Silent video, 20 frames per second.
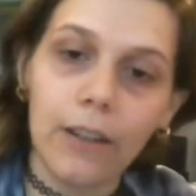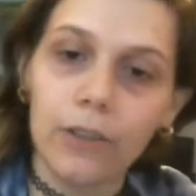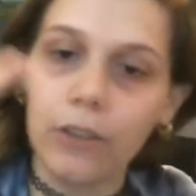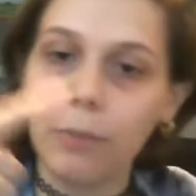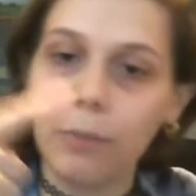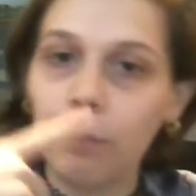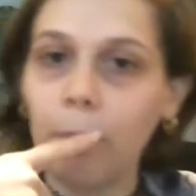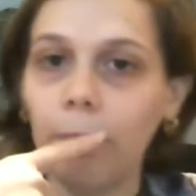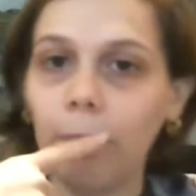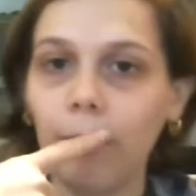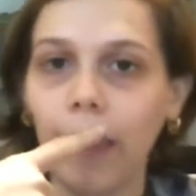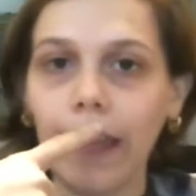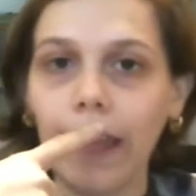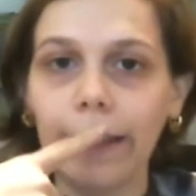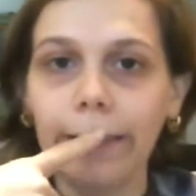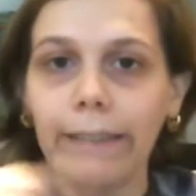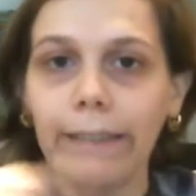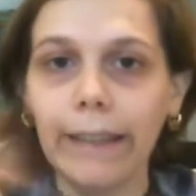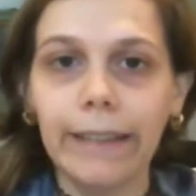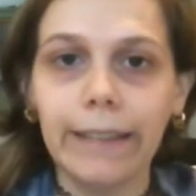just, like,
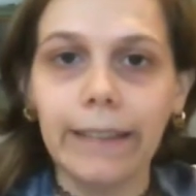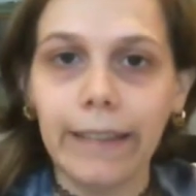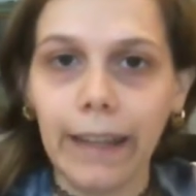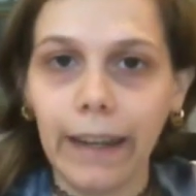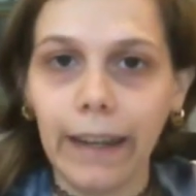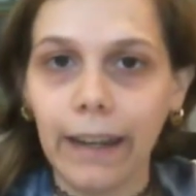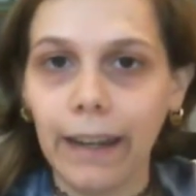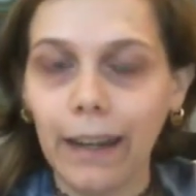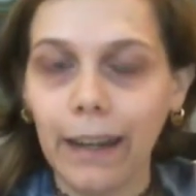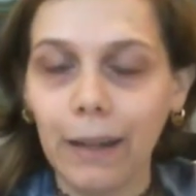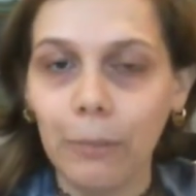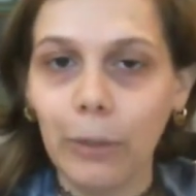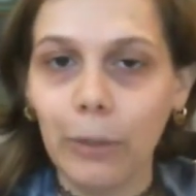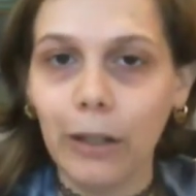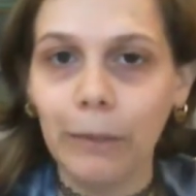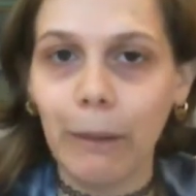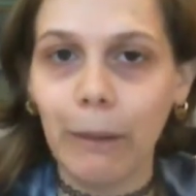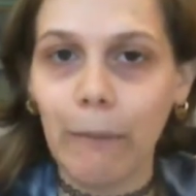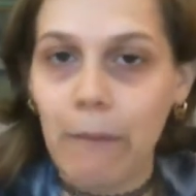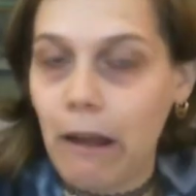licked it, and
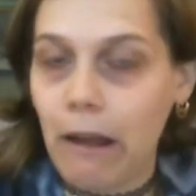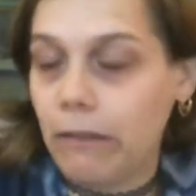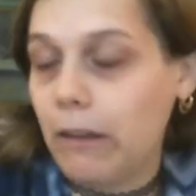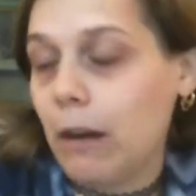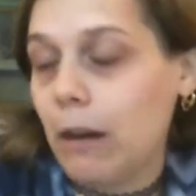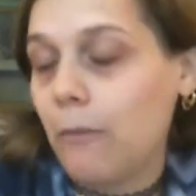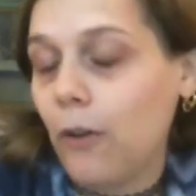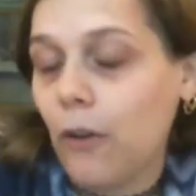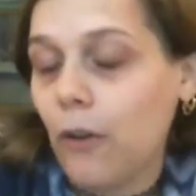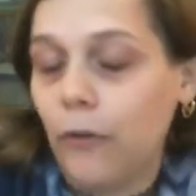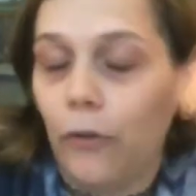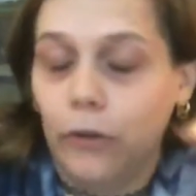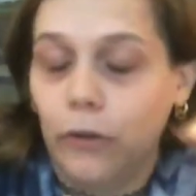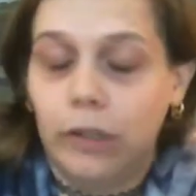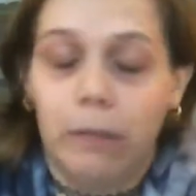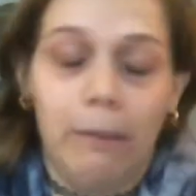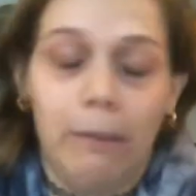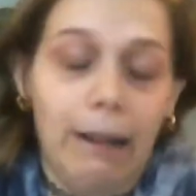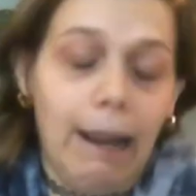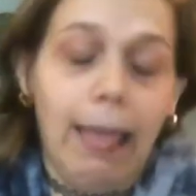put it in my mouth, and of
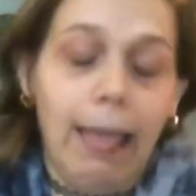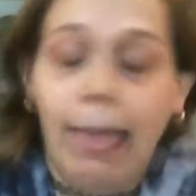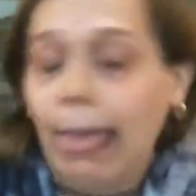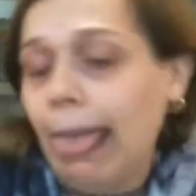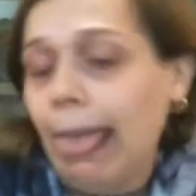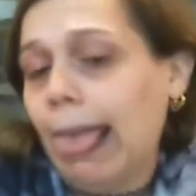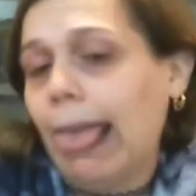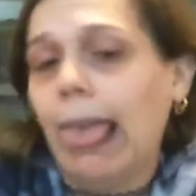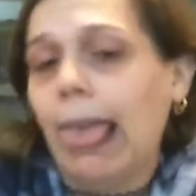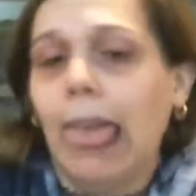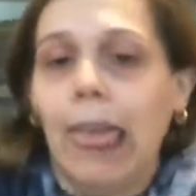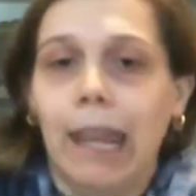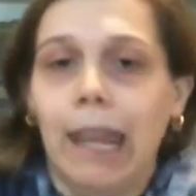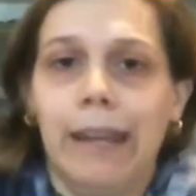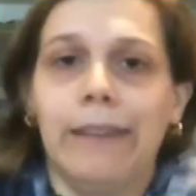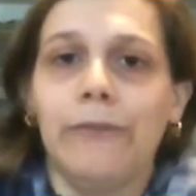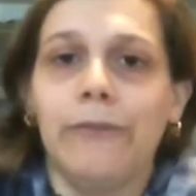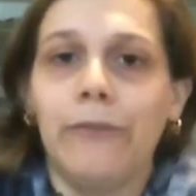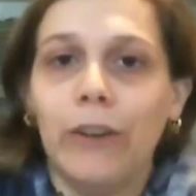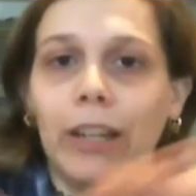course I'm like,
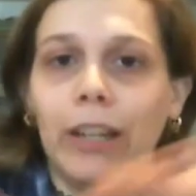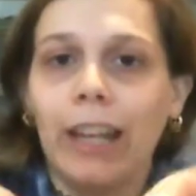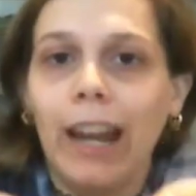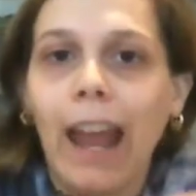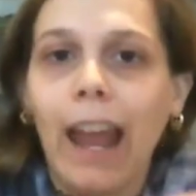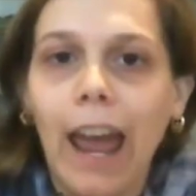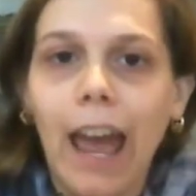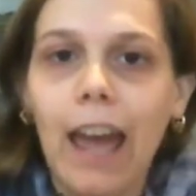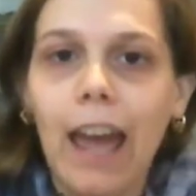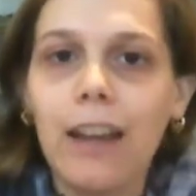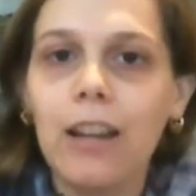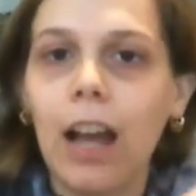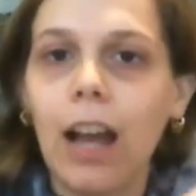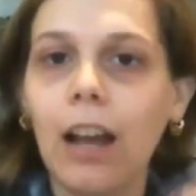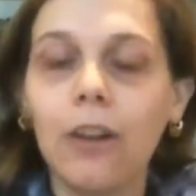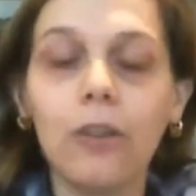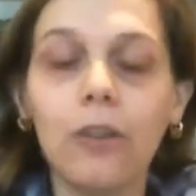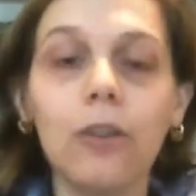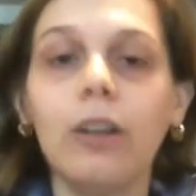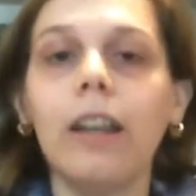fucking ash.
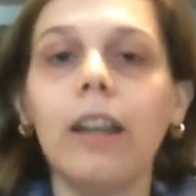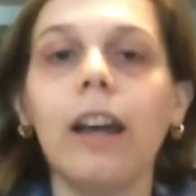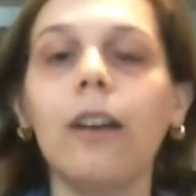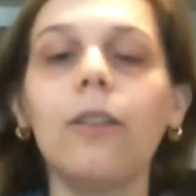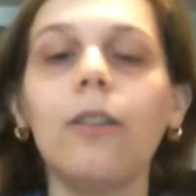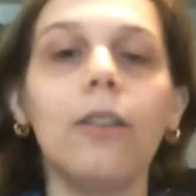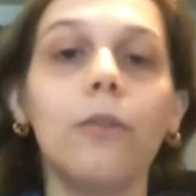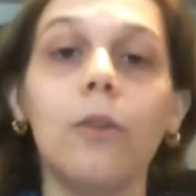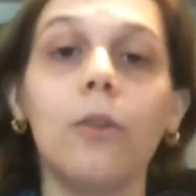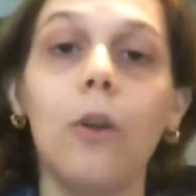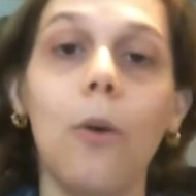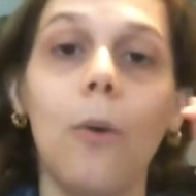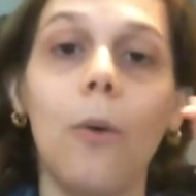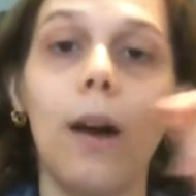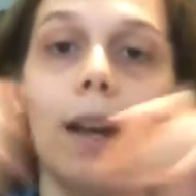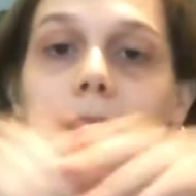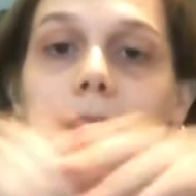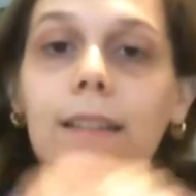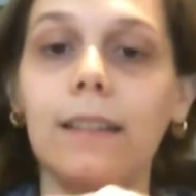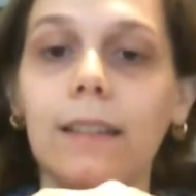I don't even know
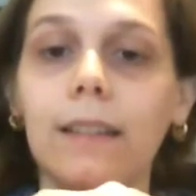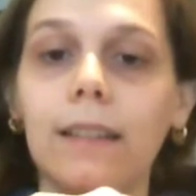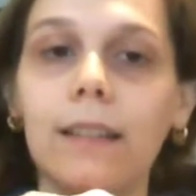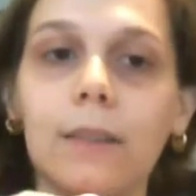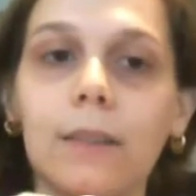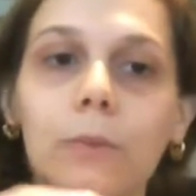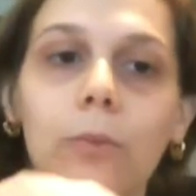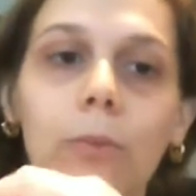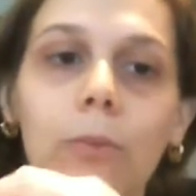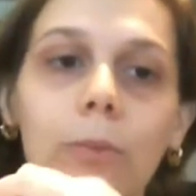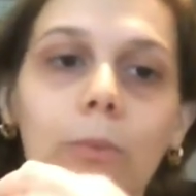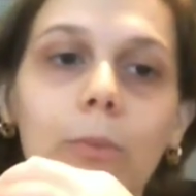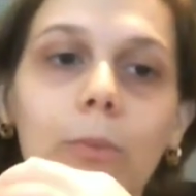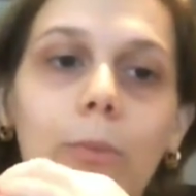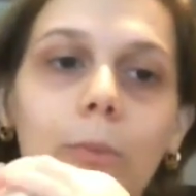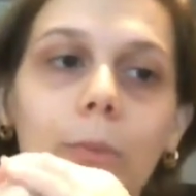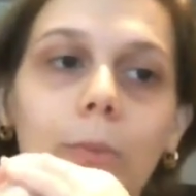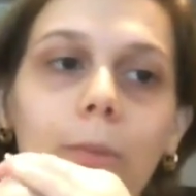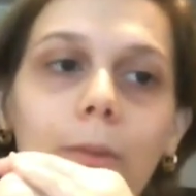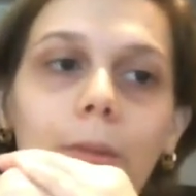why I did this. Well,
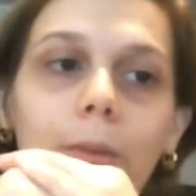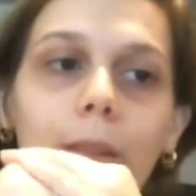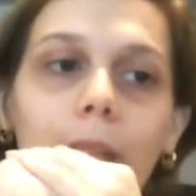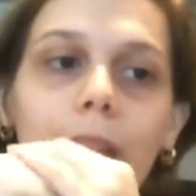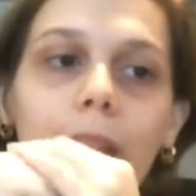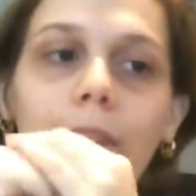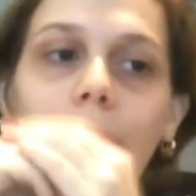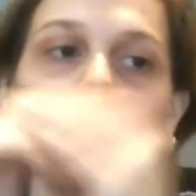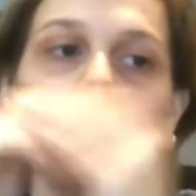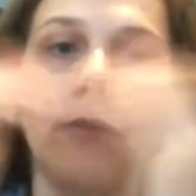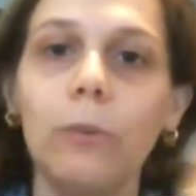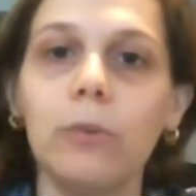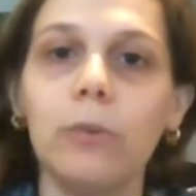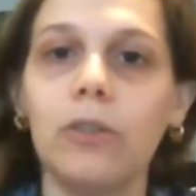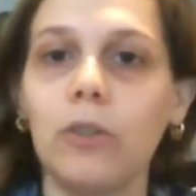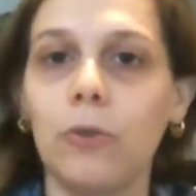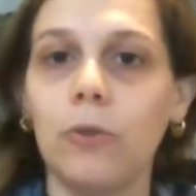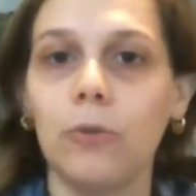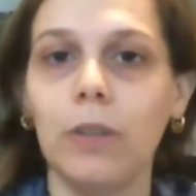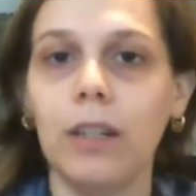even if it
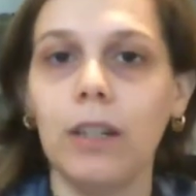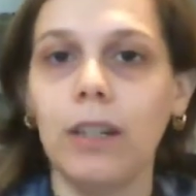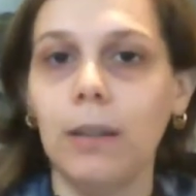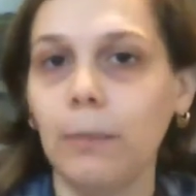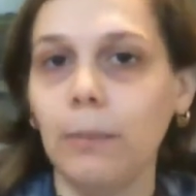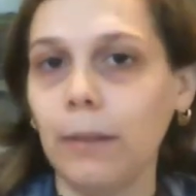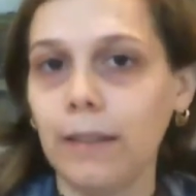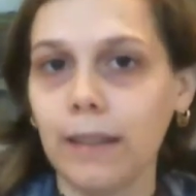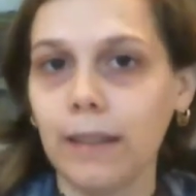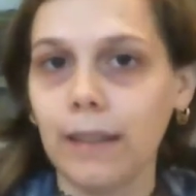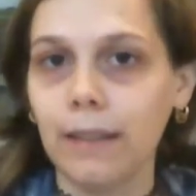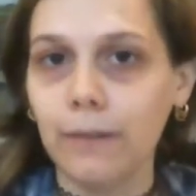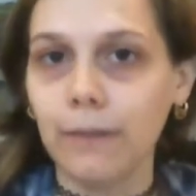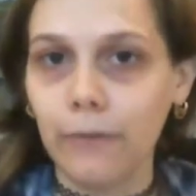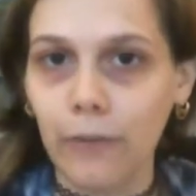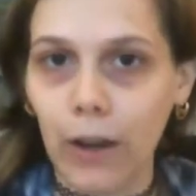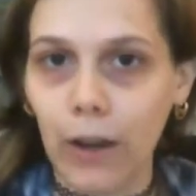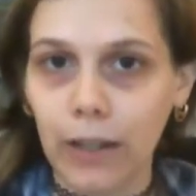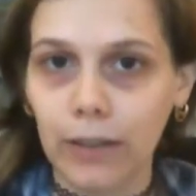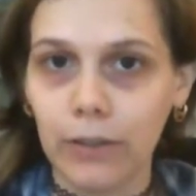was a dream, it's
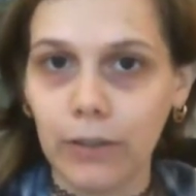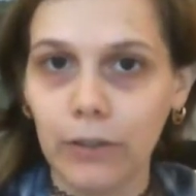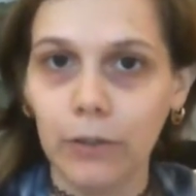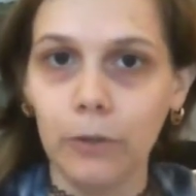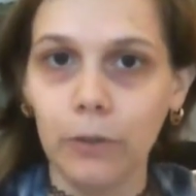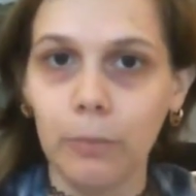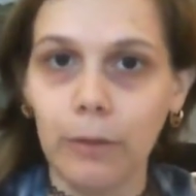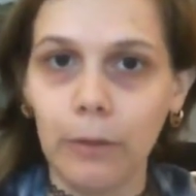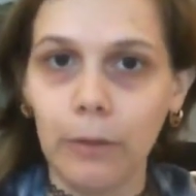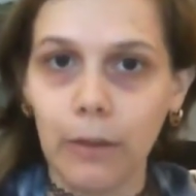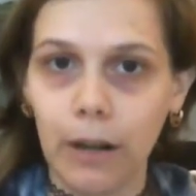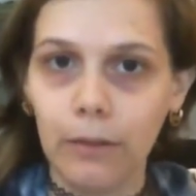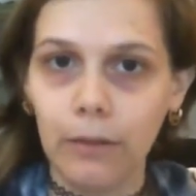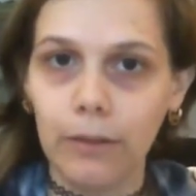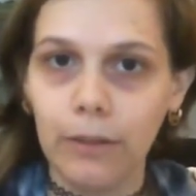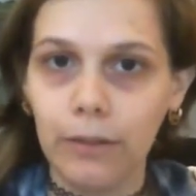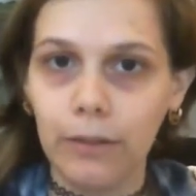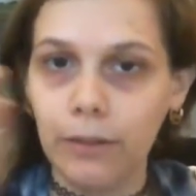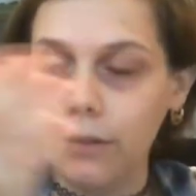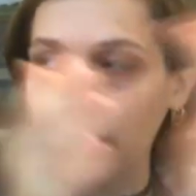fucking stupid, why
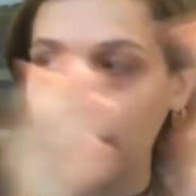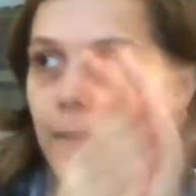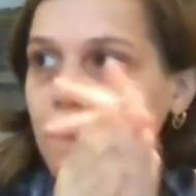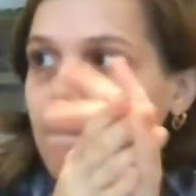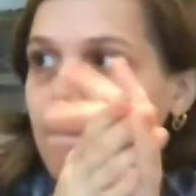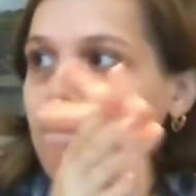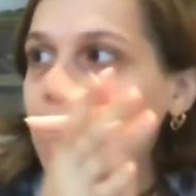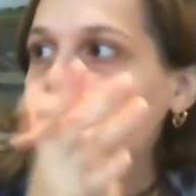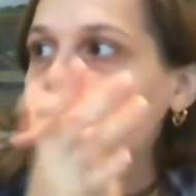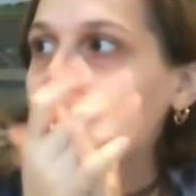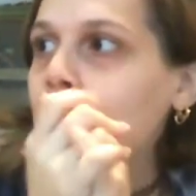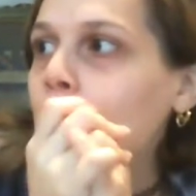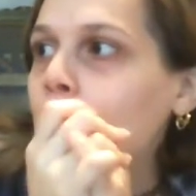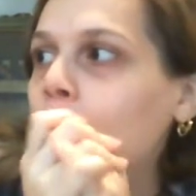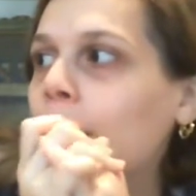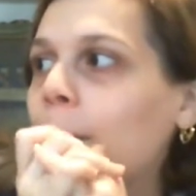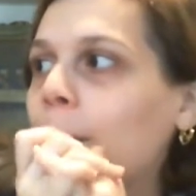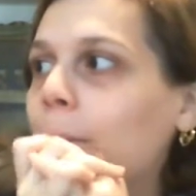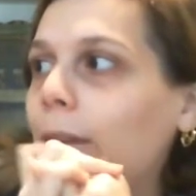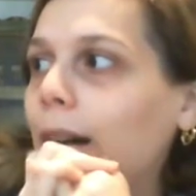would you do this?
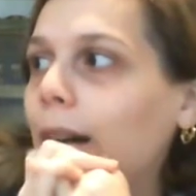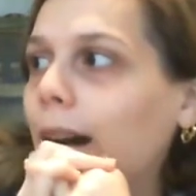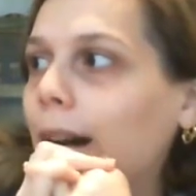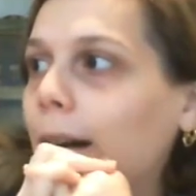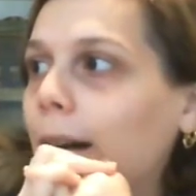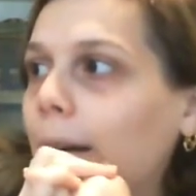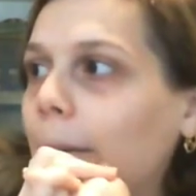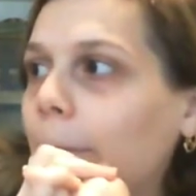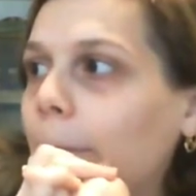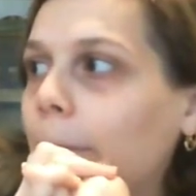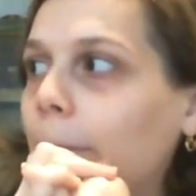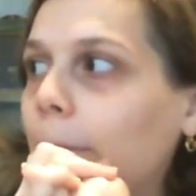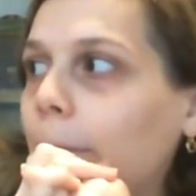But,